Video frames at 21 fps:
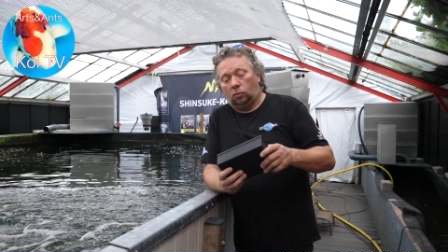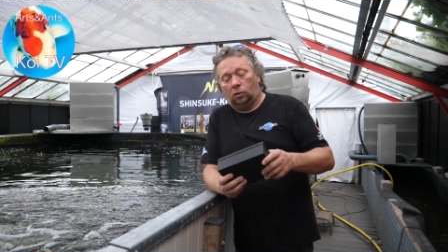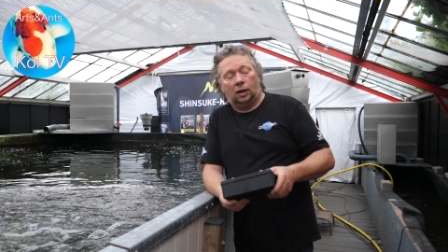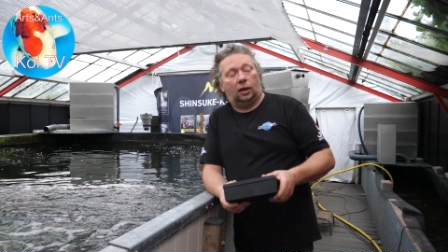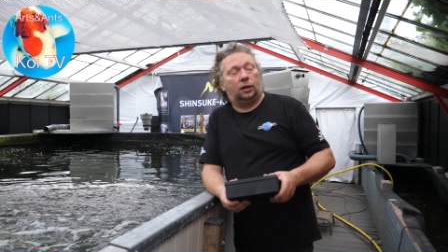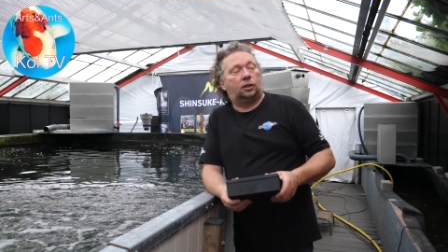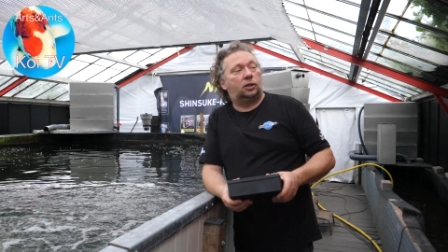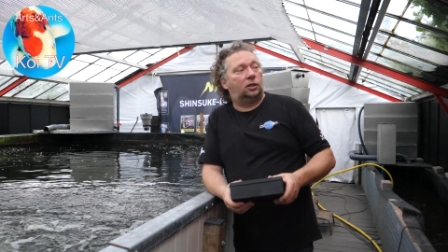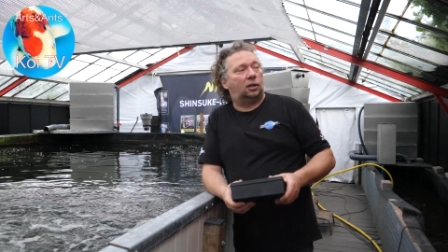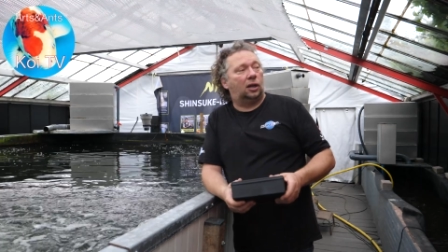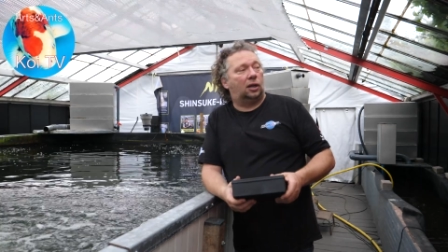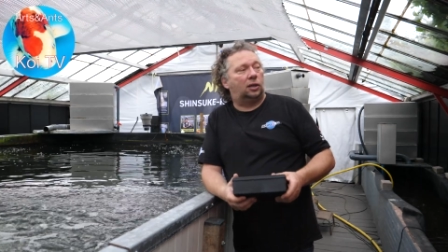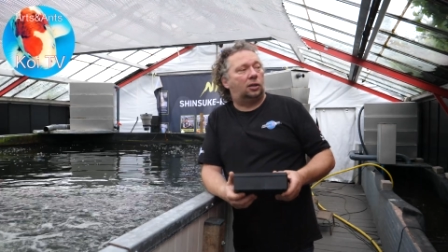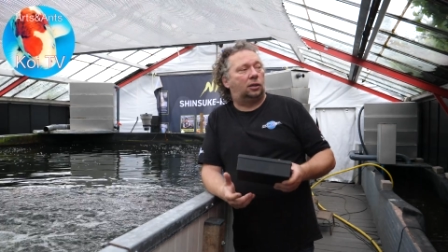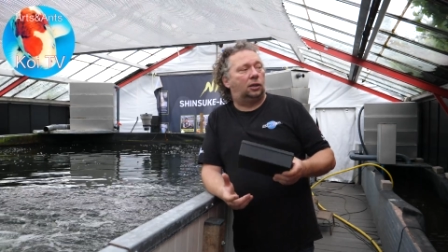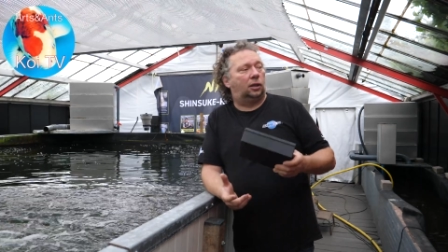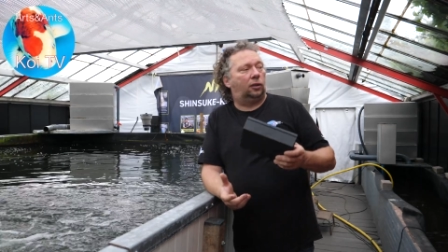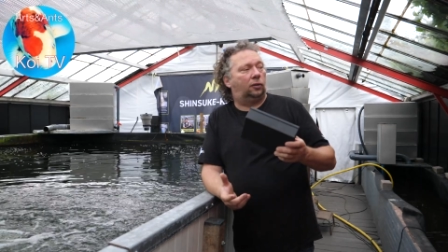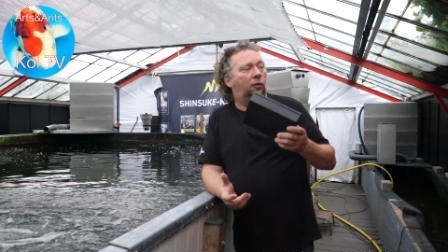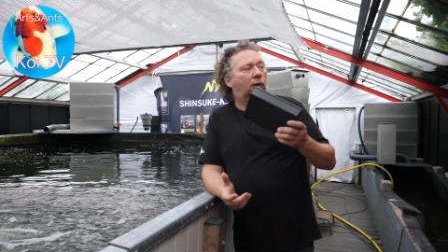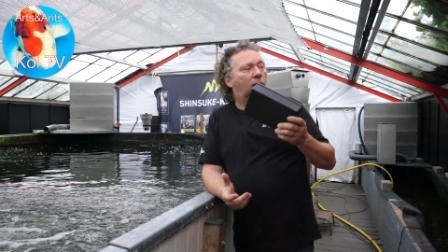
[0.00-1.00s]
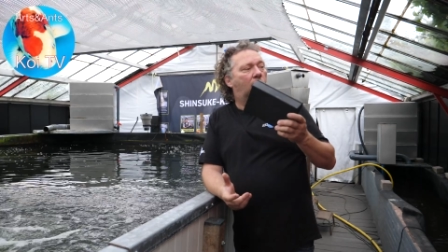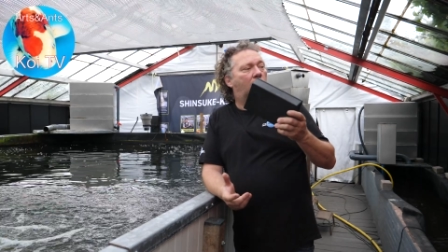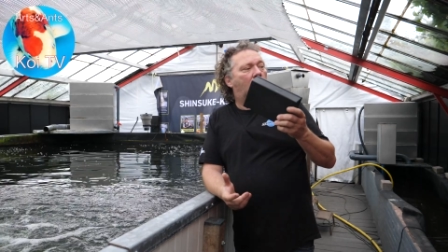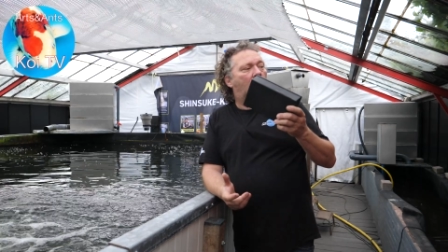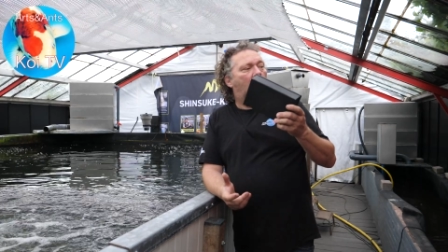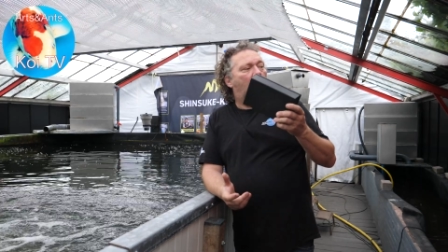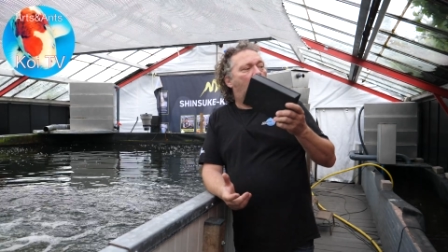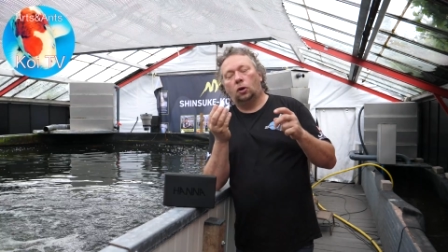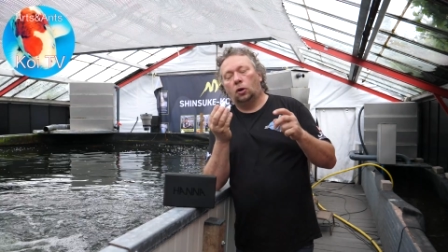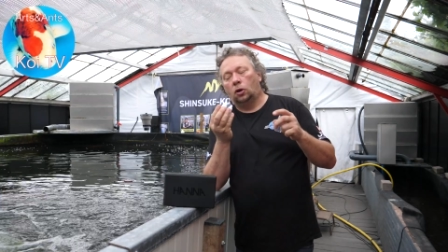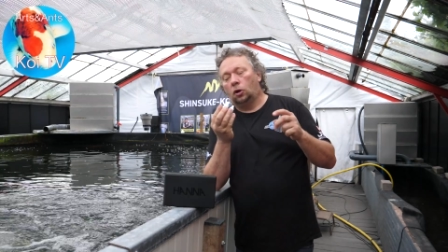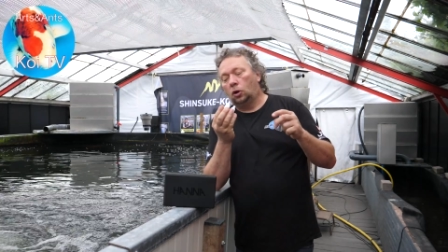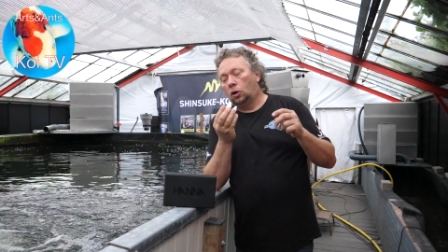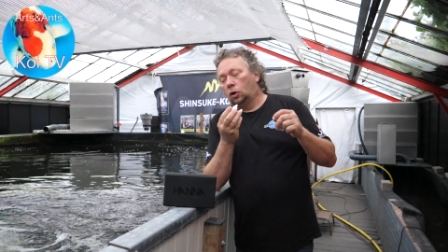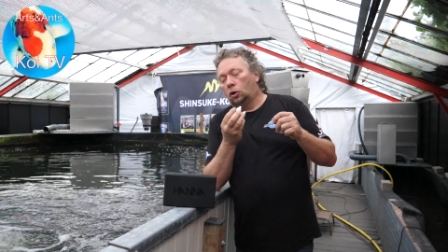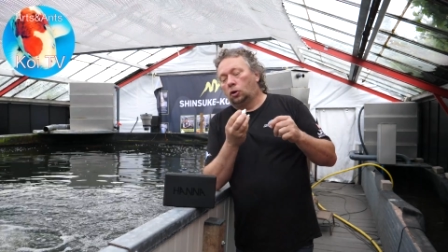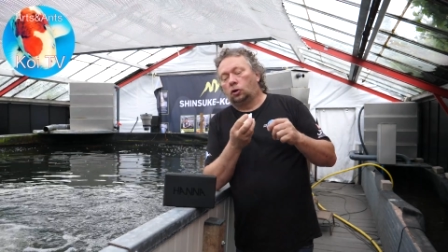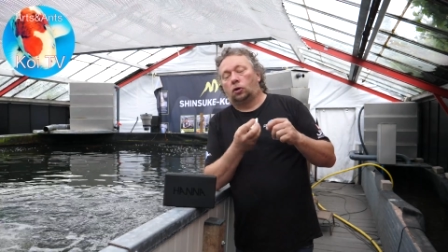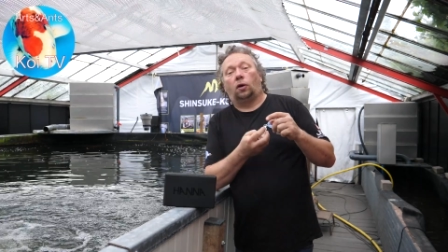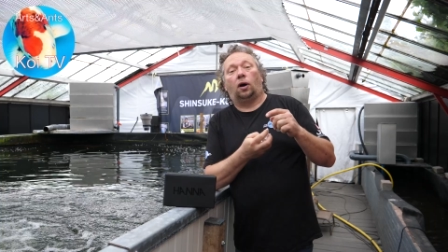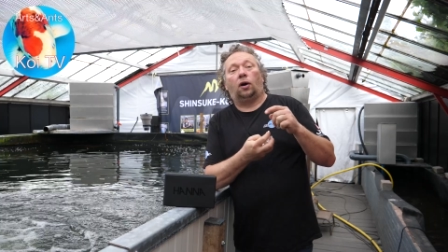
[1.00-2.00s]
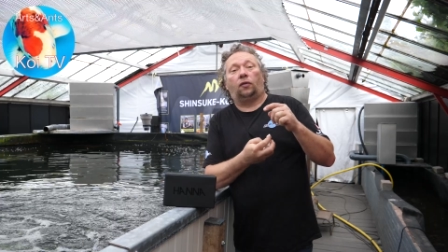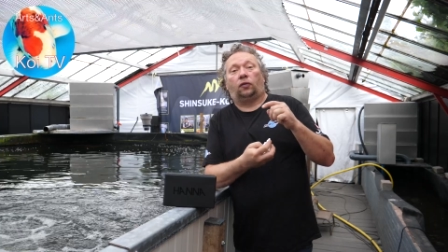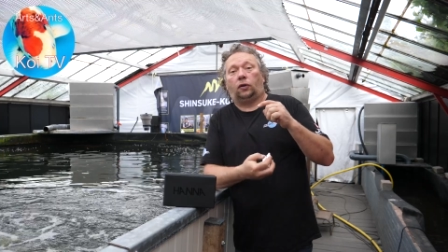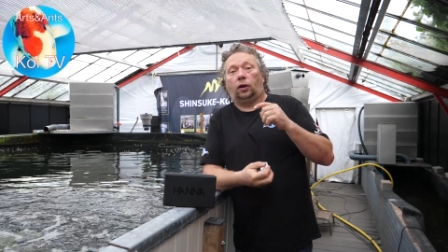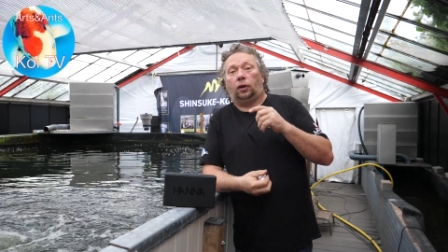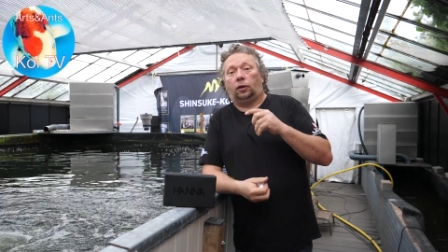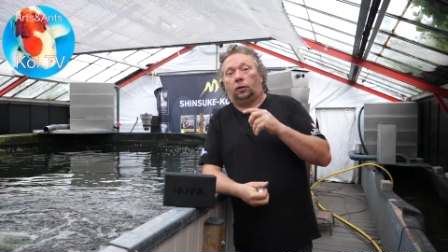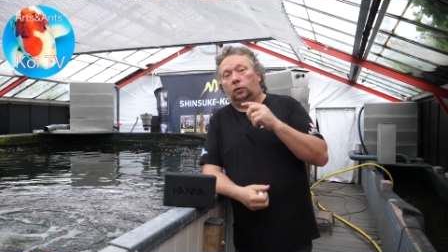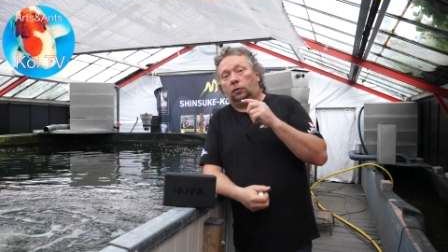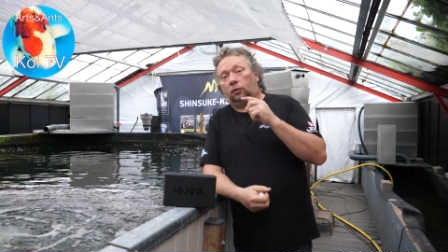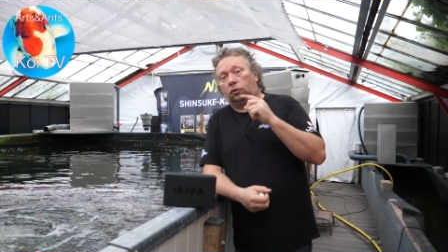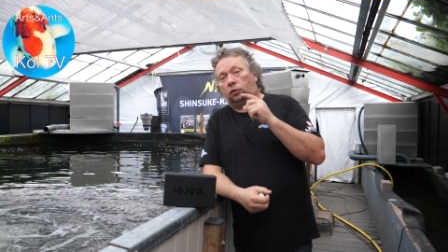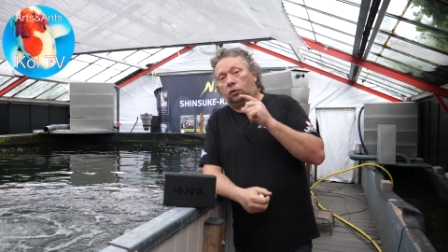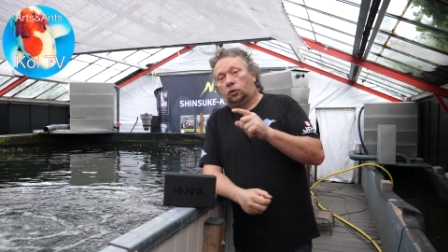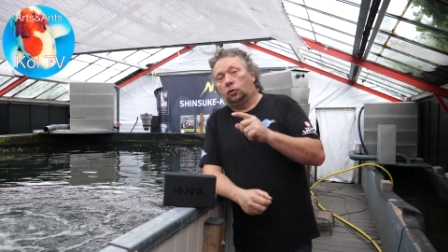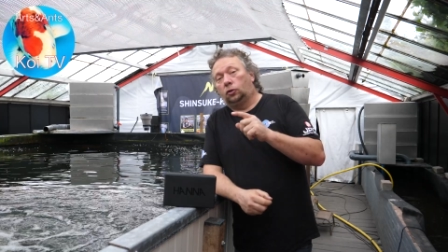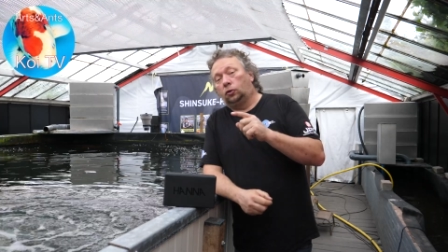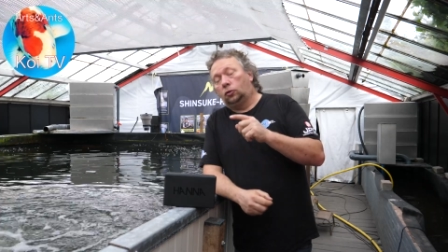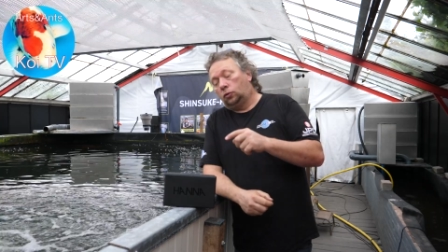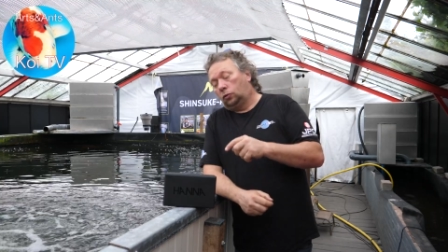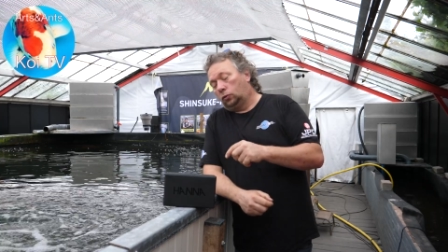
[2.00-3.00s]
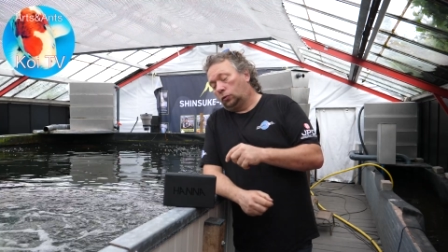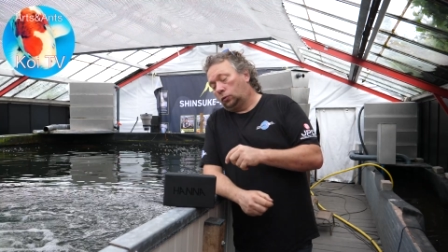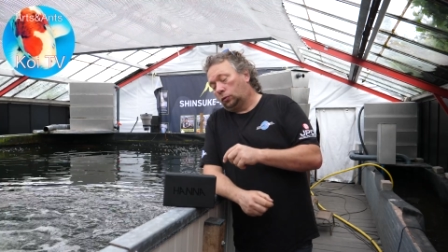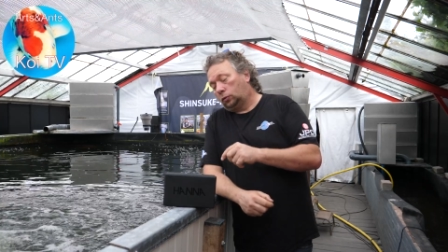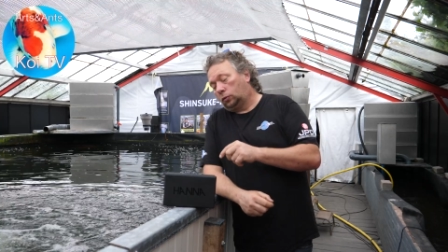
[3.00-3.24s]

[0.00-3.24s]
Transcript: let's test it. So I've got two